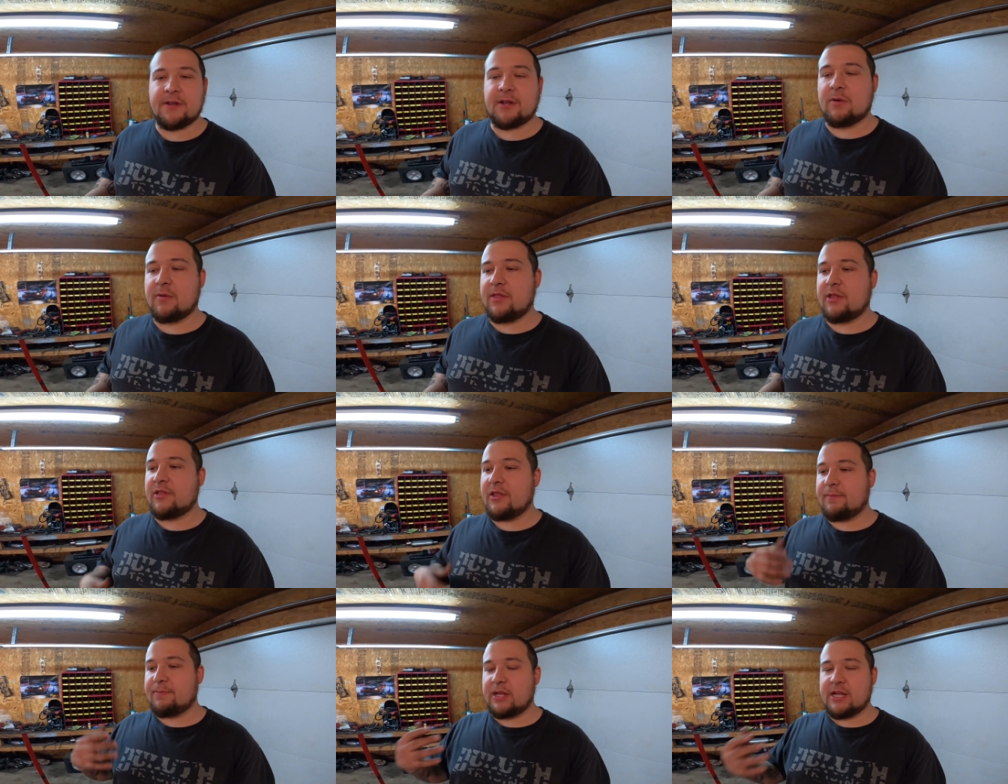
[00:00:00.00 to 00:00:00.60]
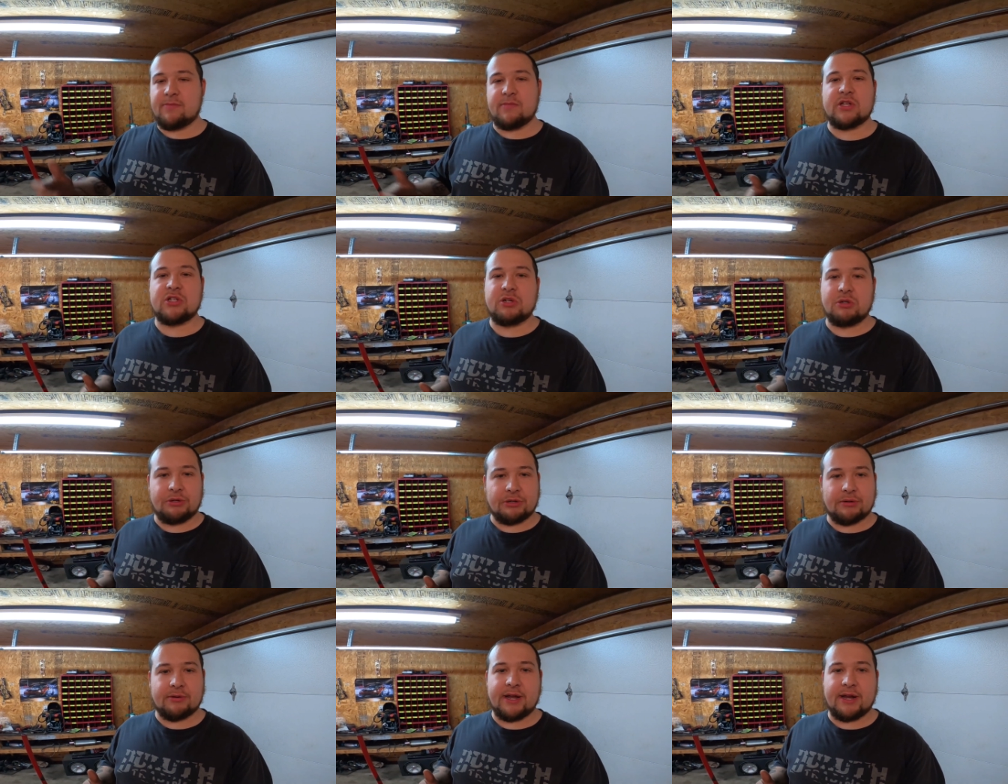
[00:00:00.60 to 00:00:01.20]
whether they blame the
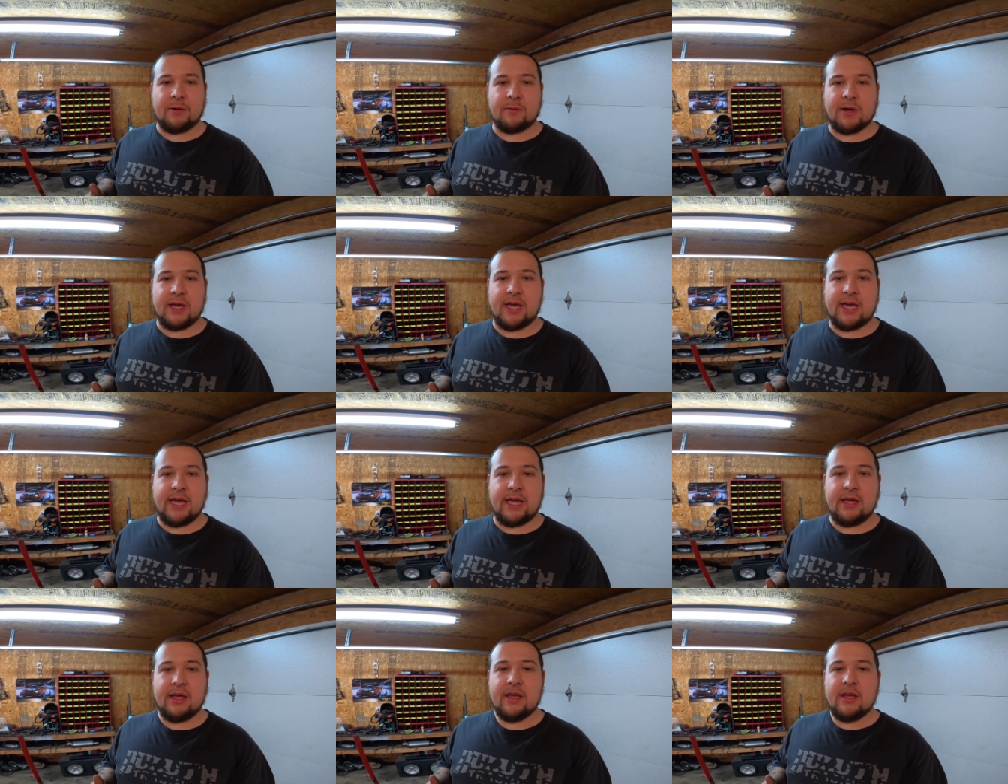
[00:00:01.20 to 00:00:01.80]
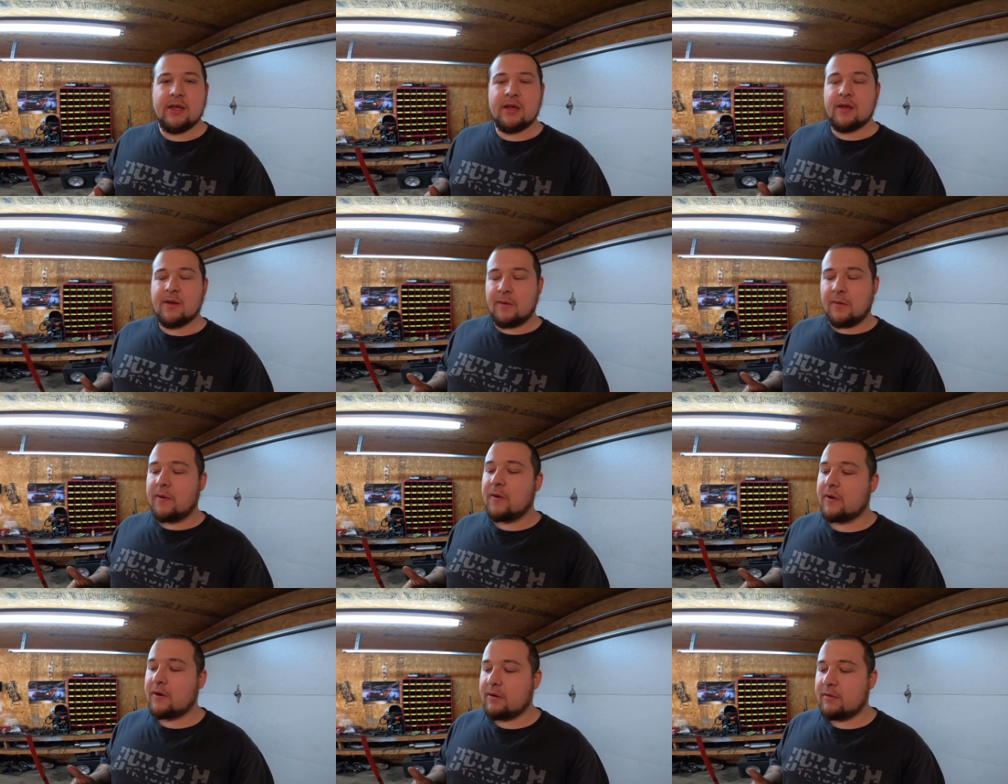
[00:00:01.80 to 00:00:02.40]
tuner right away
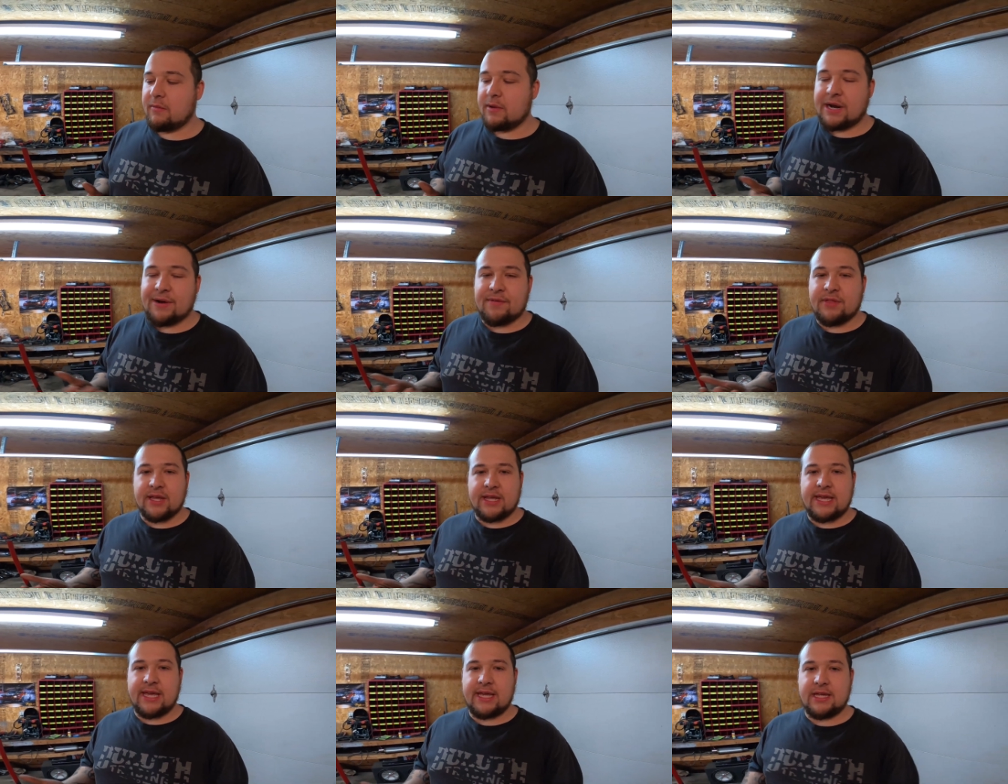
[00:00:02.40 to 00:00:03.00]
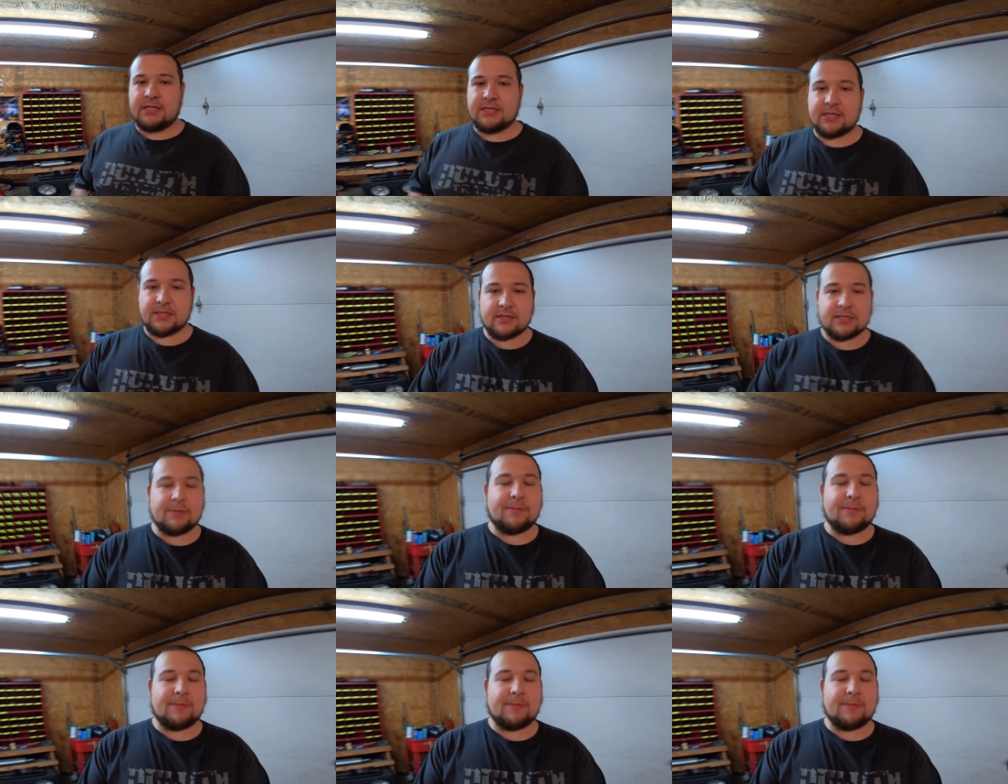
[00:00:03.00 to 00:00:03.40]
or whatever the case.